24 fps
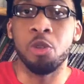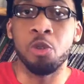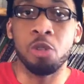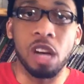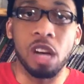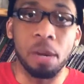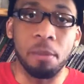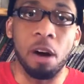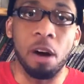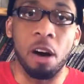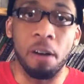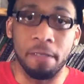you
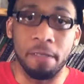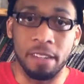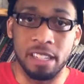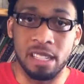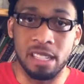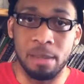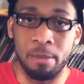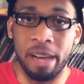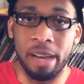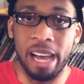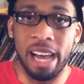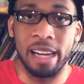come off
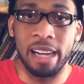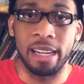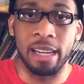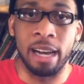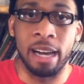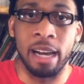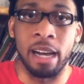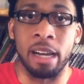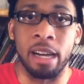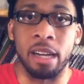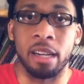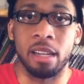as the
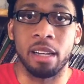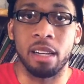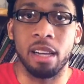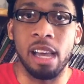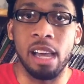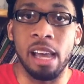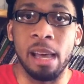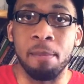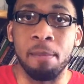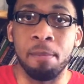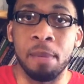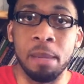bad guy.
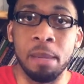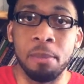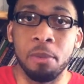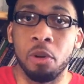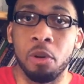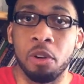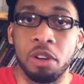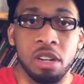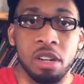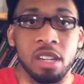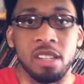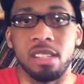And
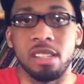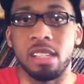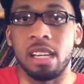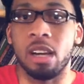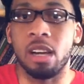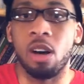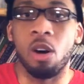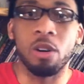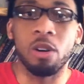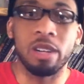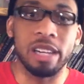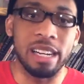people are going to
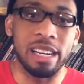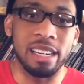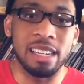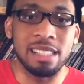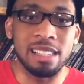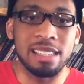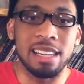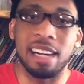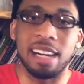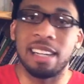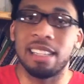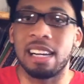say, okay,
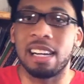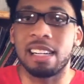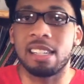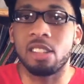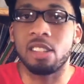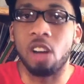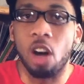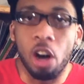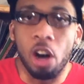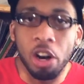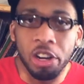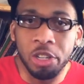this guy
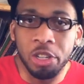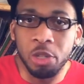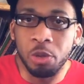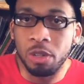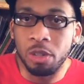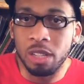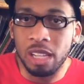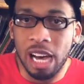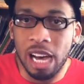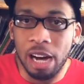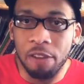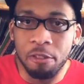likes to
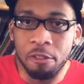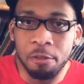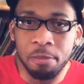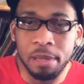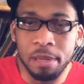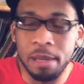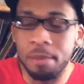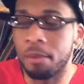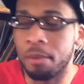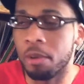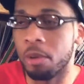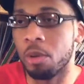argue a lot
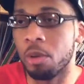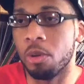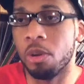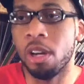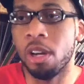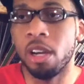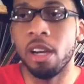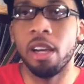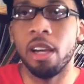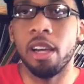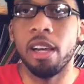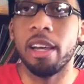with
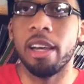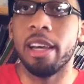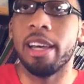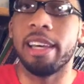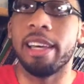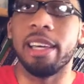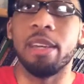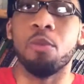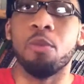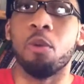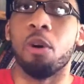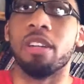people.
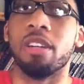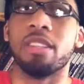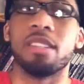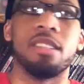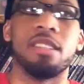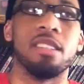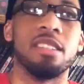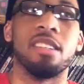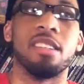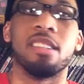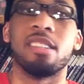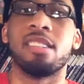He
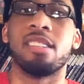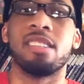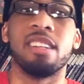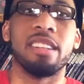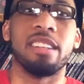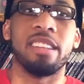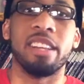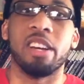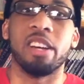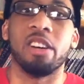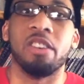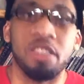wants to just
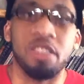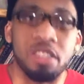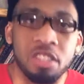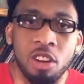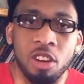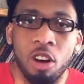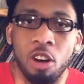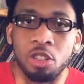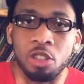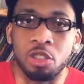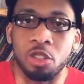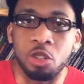sit there
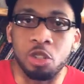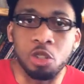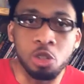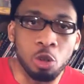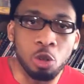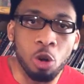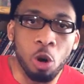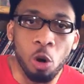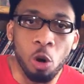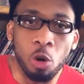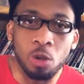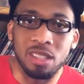and talk to the
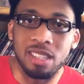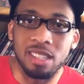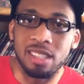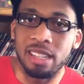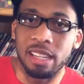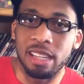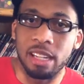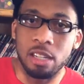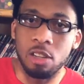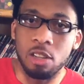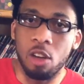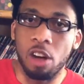trolls
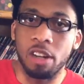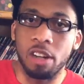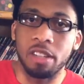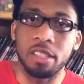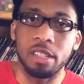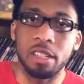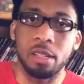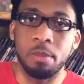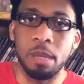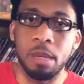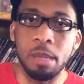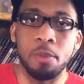instead of
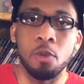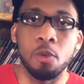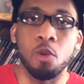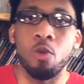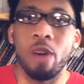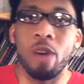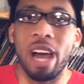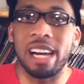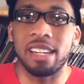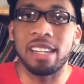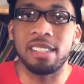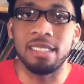talking to the
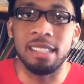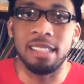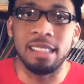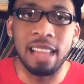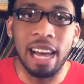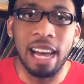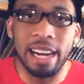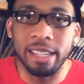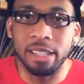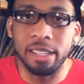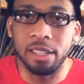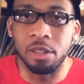people who
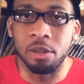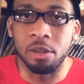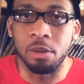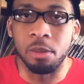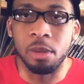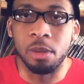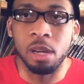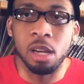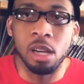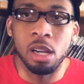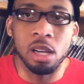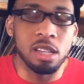actually like him.
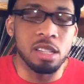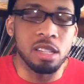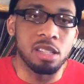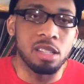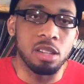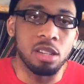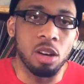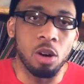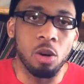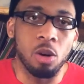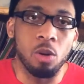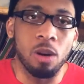
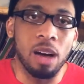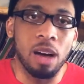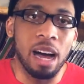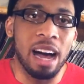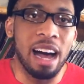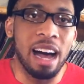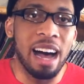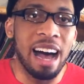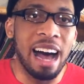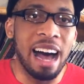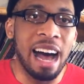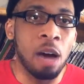So
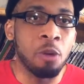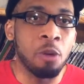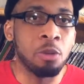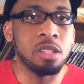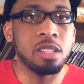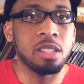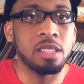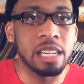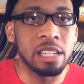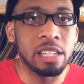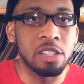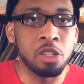I
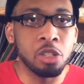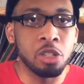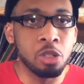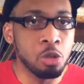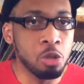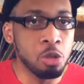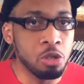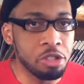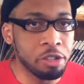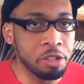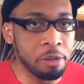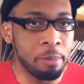would say
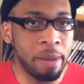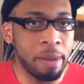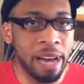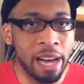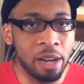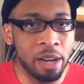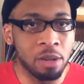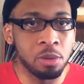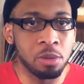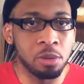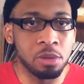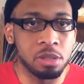choose your
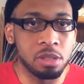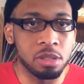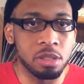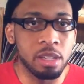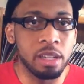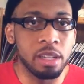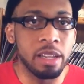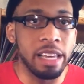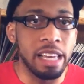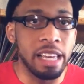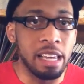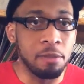
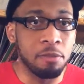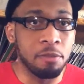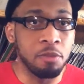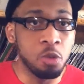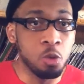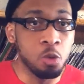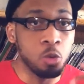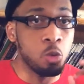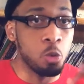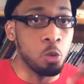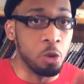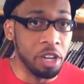battles.
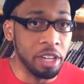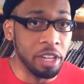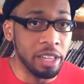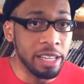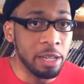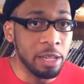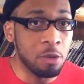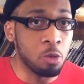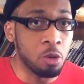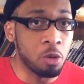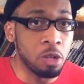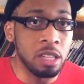If you
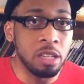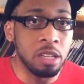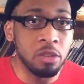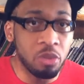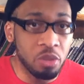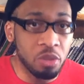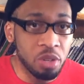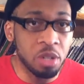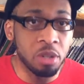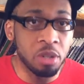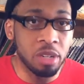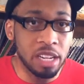really,
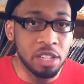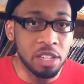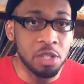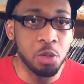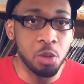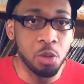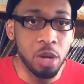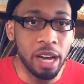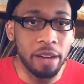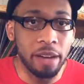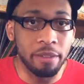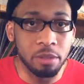really feel
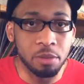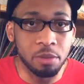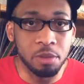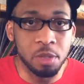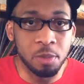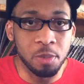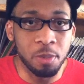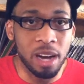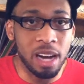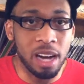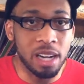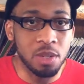that you have to
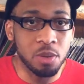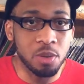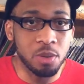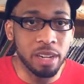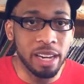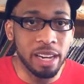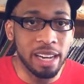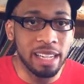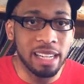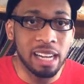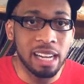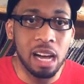respond
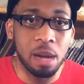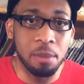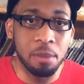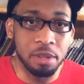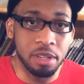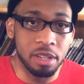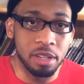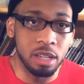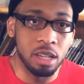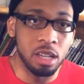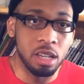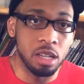to a hate
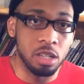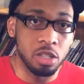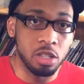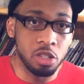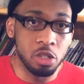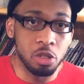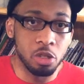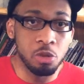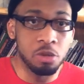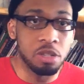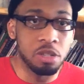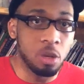comment,
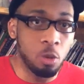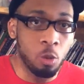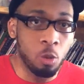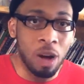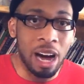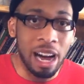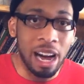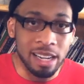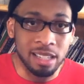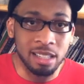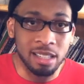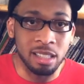choose
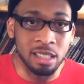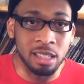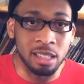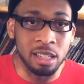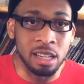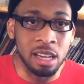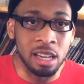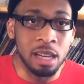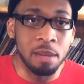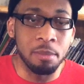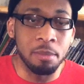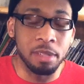it
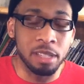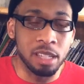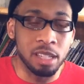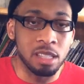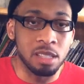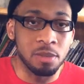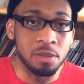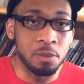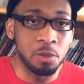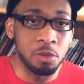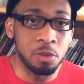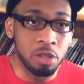wisely.
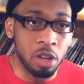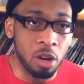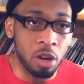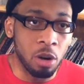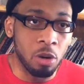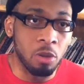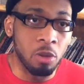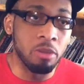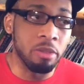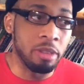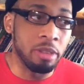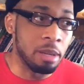Because if you
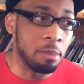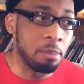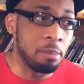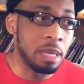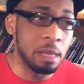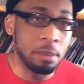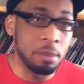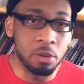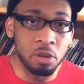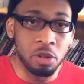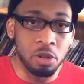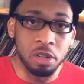don't,
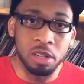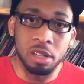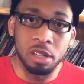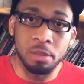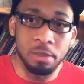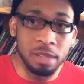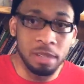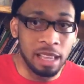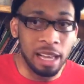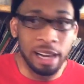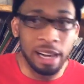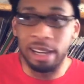then people are
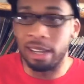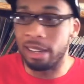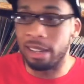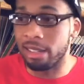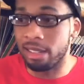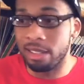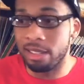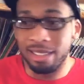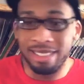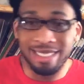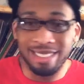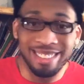going to be
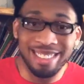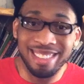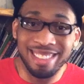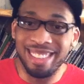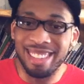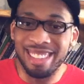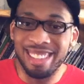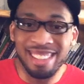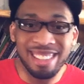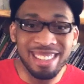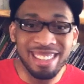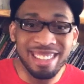like,
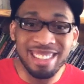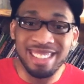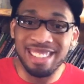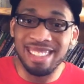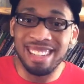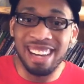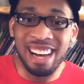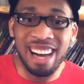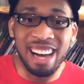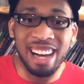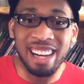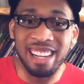
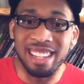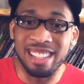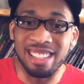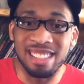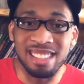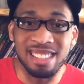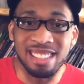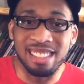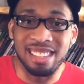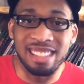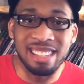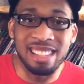this
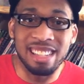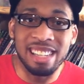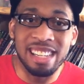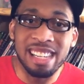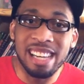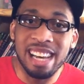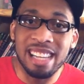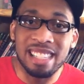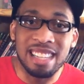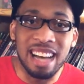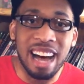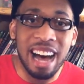guy
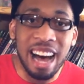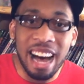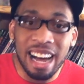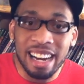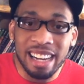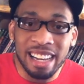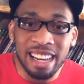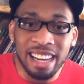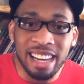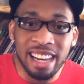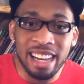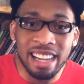he has a
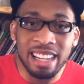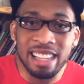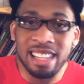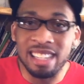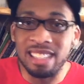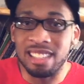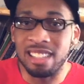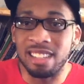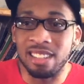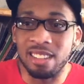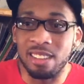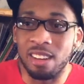hot head.
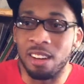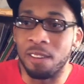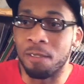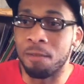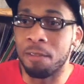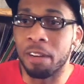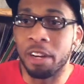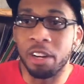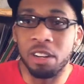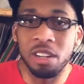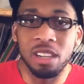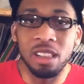He has
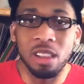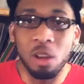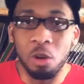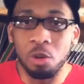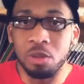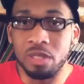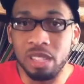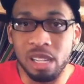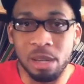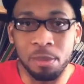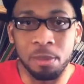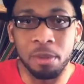a very
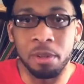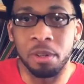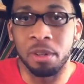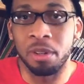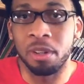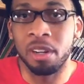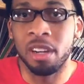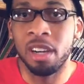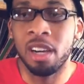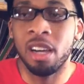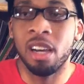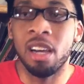low
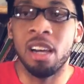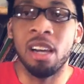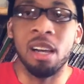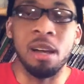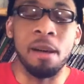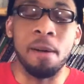temper.